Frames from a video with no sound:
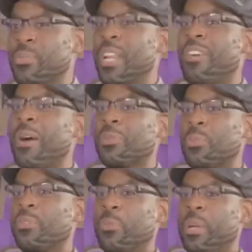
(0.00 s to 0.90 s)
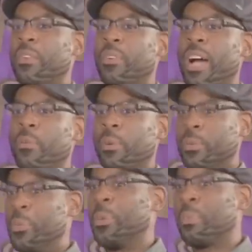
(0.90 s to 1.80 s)
whenever I
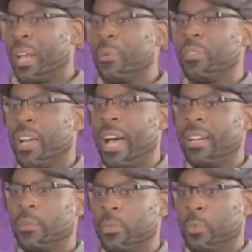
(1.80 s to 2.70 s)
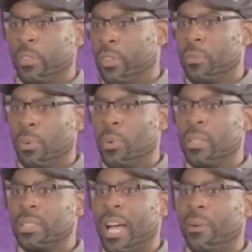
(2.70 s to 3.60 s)
would play with little
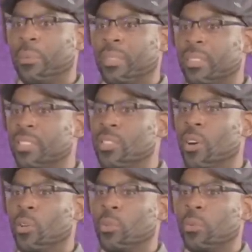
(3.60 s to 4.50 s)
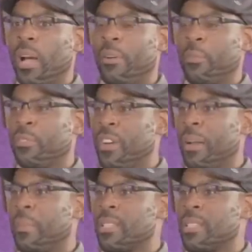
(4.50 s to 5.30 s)
boys, yeah. I would find